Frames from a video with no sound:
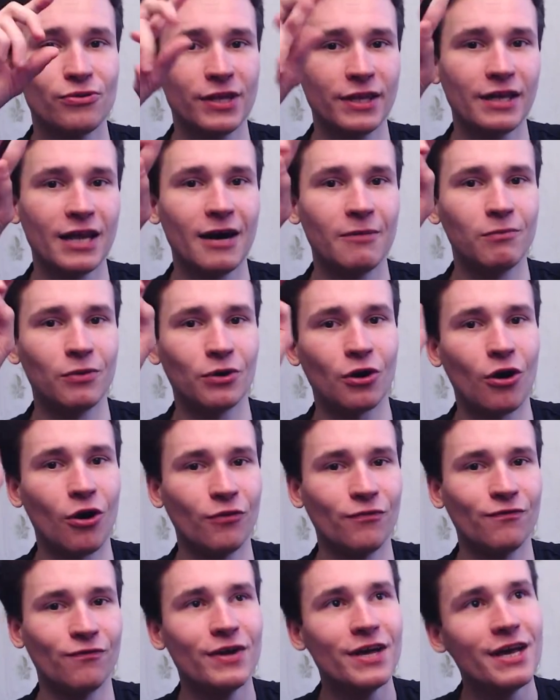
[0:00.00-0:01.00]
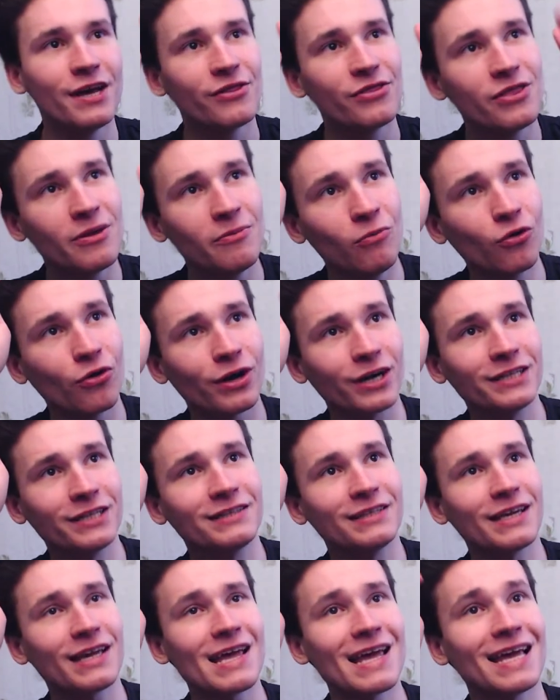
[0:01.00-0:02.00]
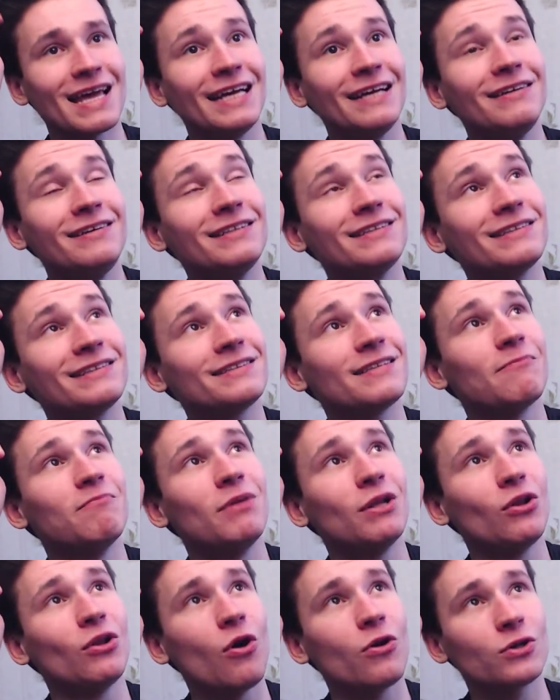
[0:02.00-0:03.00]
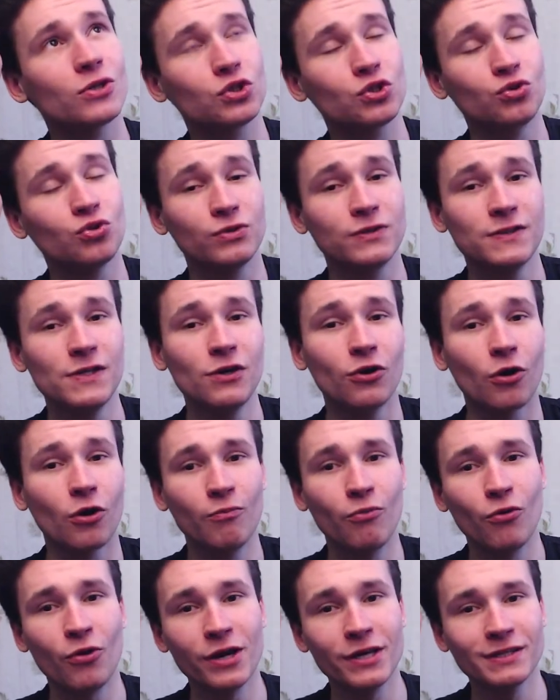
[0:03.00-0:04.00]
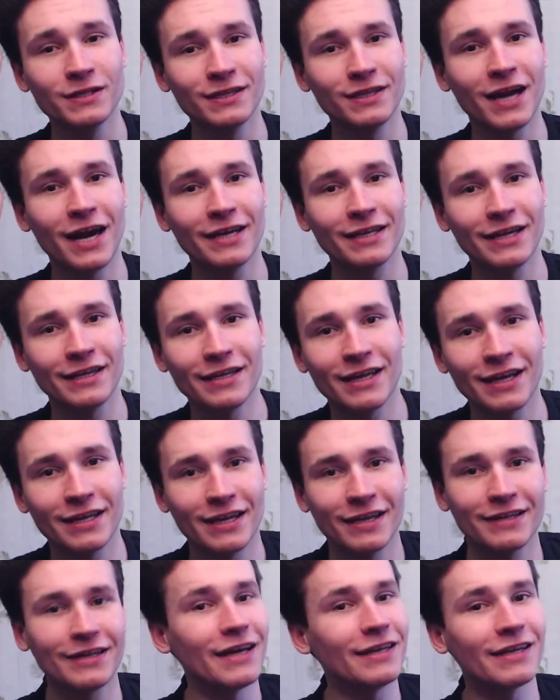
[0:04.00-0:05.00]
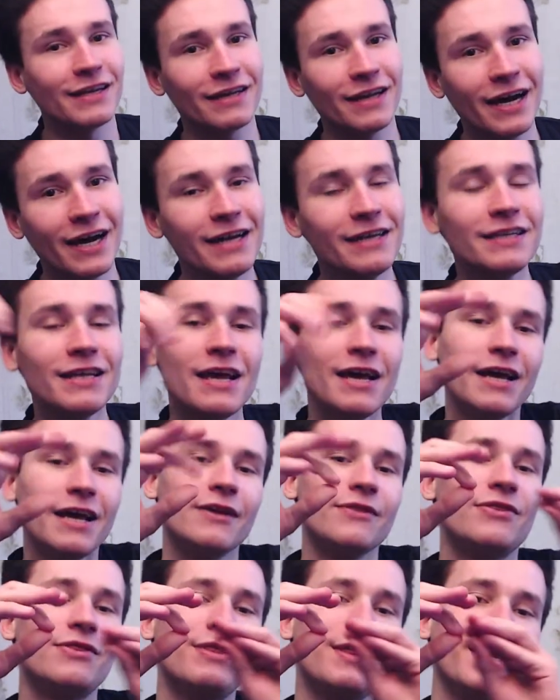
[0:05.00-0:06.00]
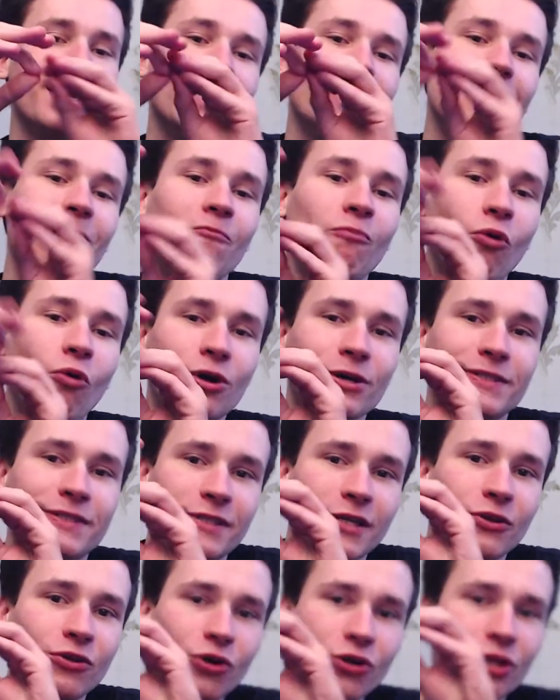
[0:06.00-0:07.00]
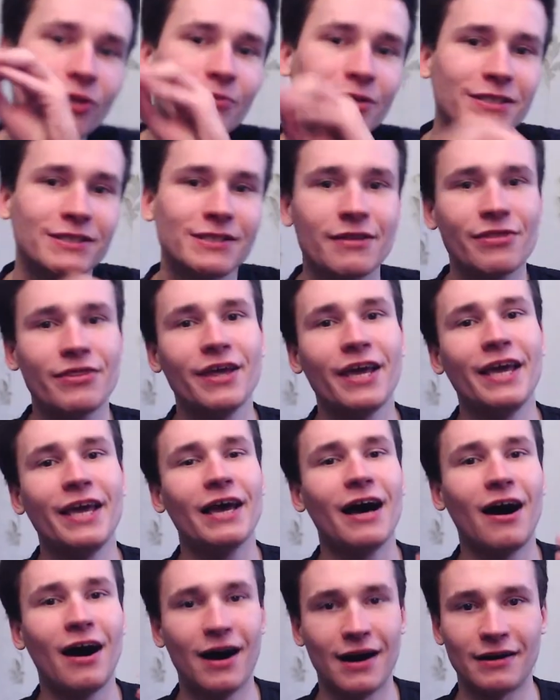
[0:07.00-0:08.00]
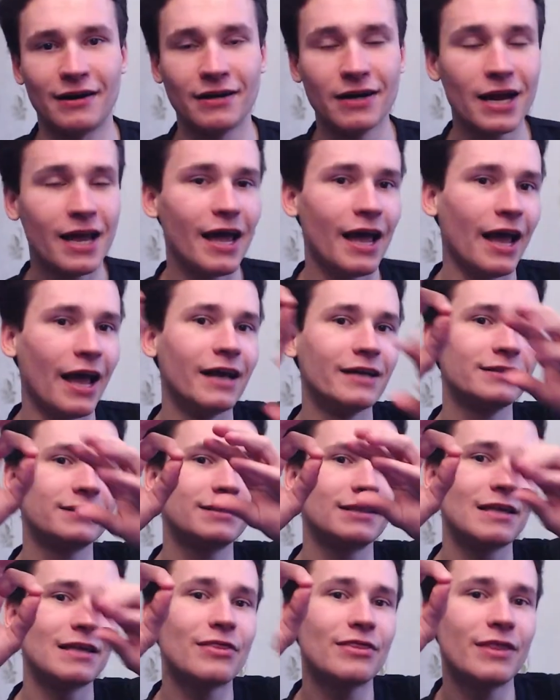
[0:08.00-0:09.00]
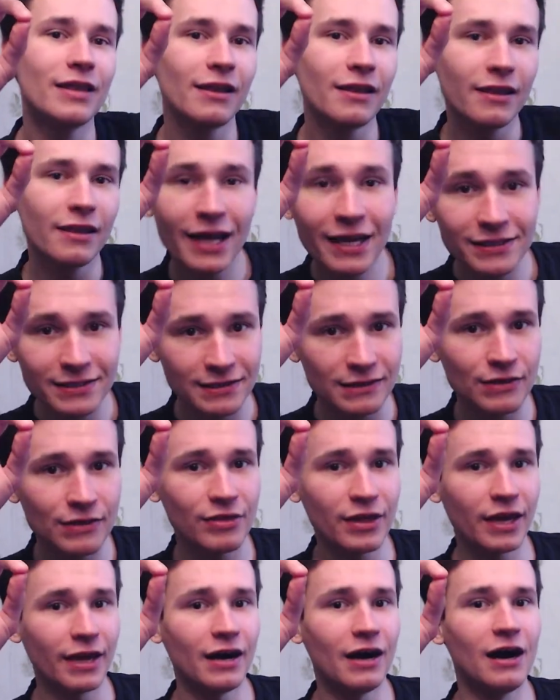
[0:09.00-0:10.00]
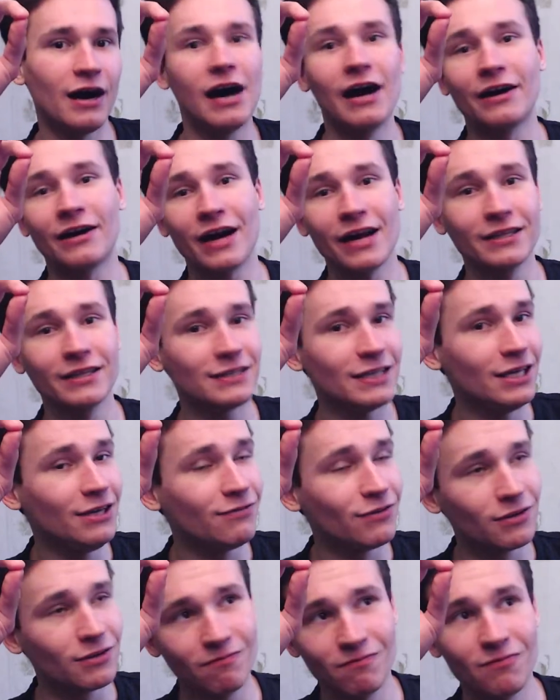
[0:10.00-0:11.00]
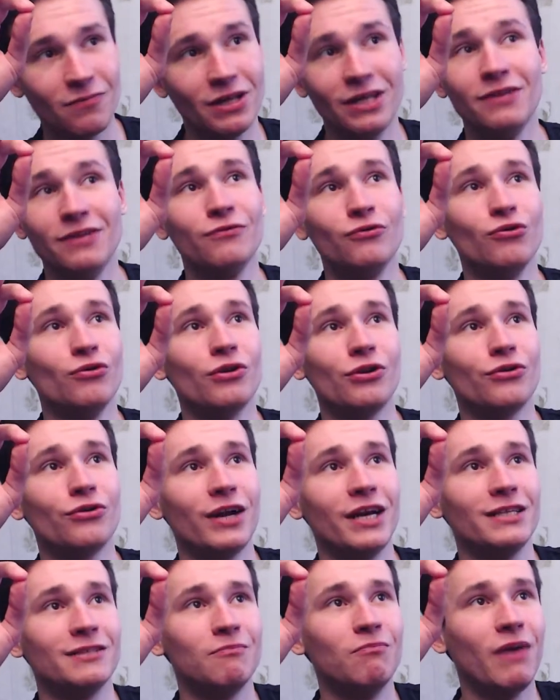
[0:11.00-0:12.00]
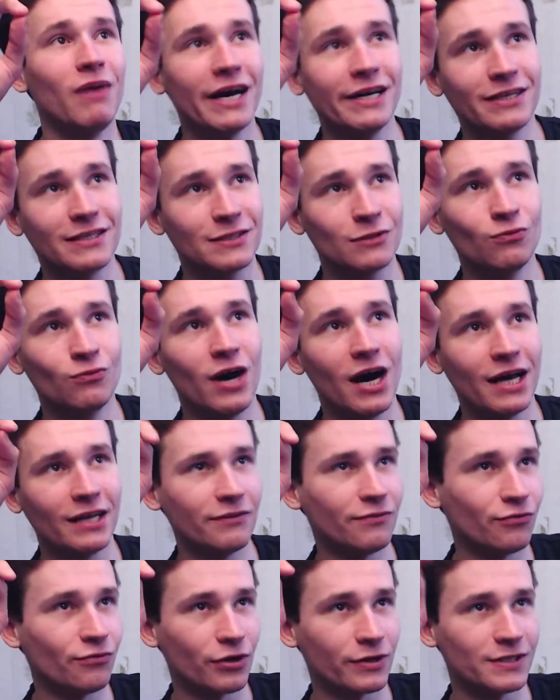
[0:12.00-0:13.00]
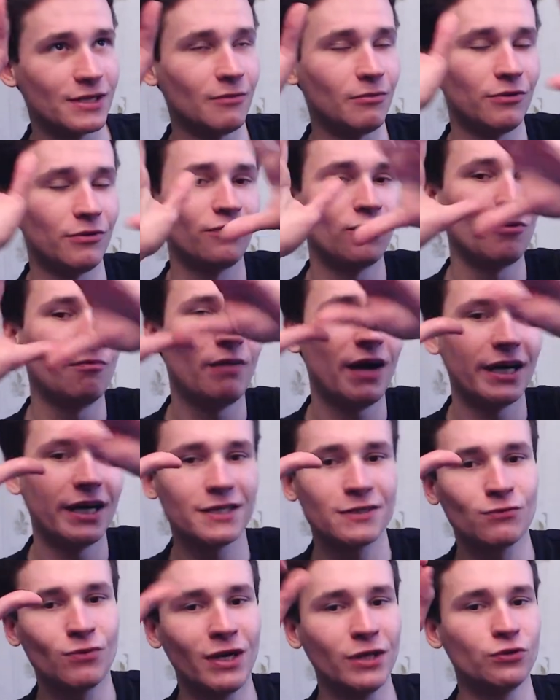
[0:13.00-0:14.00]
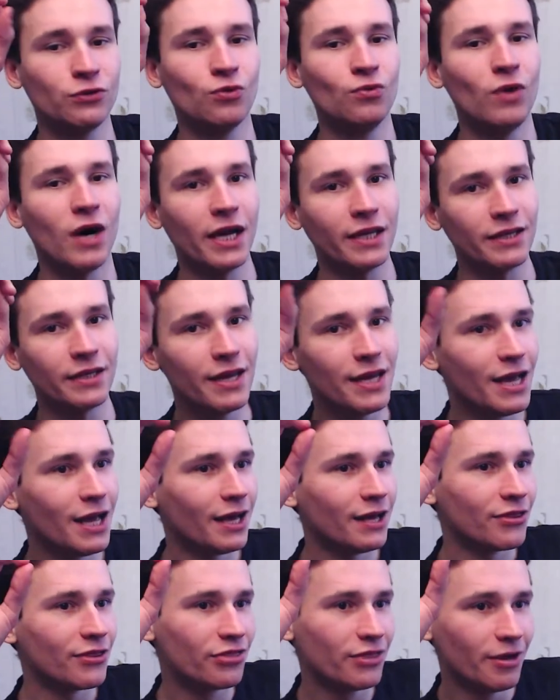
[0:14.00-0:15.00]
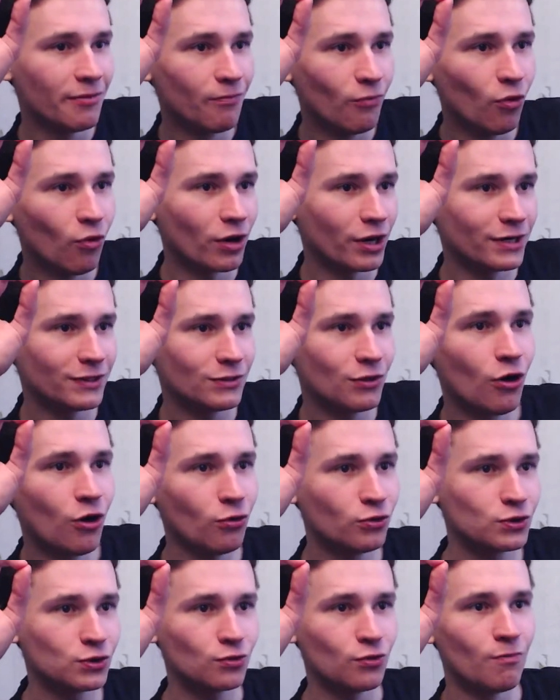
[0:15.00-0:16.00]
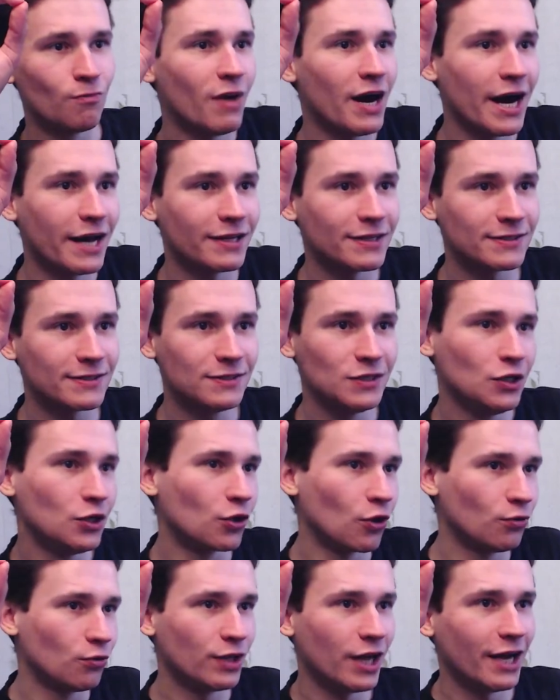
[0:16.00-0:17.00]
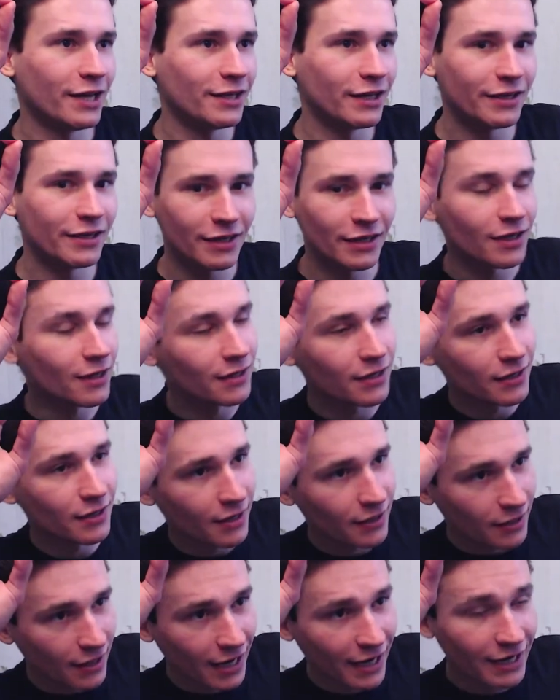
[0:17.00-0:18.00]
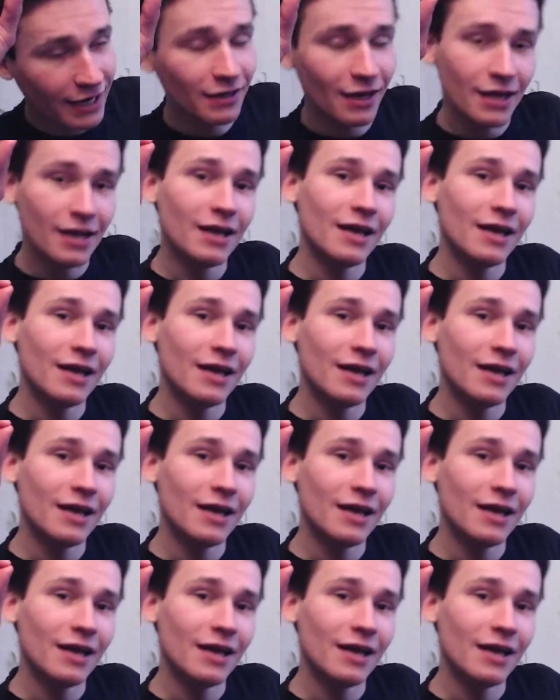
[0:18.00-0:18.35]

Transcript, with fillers: the number of the more it it belongs to 0.99999, the more synonymous they are. And the less they are, and even if we will create minus 1, for example, from minus 1 to 1, the more it goes to minus 0, 9, 9, 9, 9